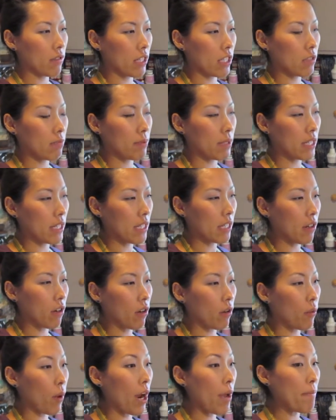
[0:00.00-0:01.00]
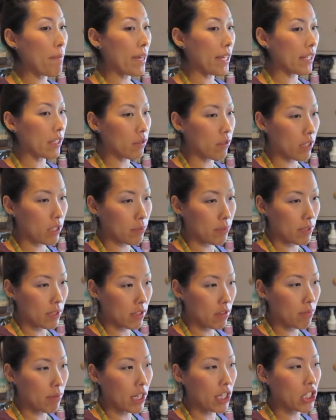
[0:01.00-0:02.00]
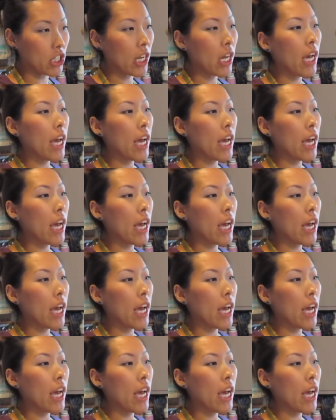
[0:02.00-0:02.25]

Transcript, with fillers: recipe or why I make this recipe so much